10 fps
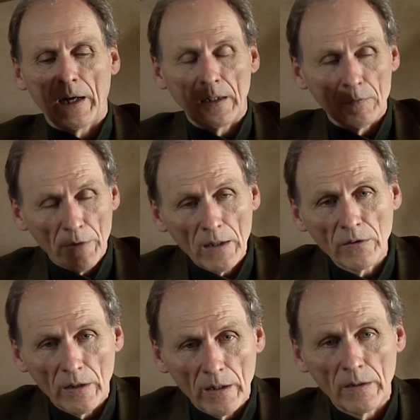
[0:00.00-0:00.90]

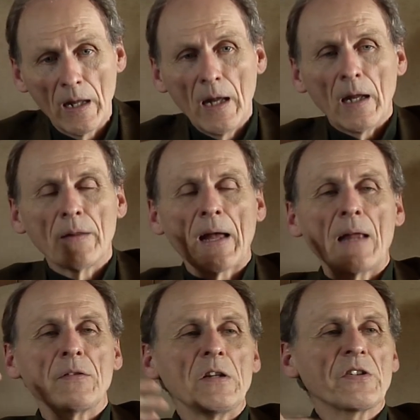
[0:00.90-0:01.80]
invented,
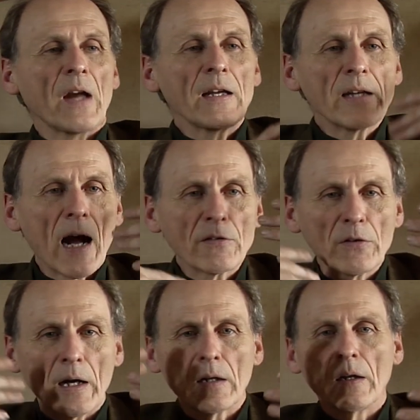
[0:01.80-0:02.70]
that the
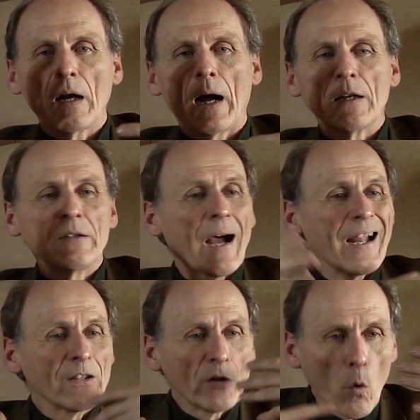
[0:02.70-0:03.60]
psychiatric
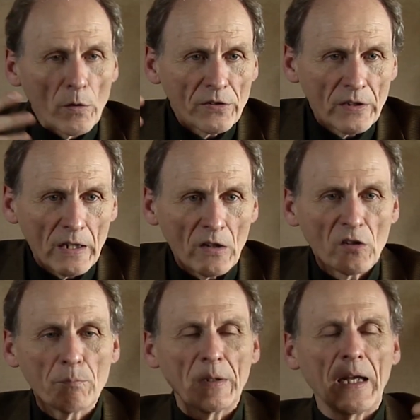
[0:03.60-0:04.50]

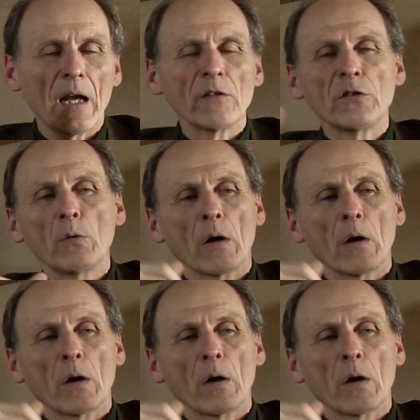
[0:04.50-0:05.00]
diagnoses began to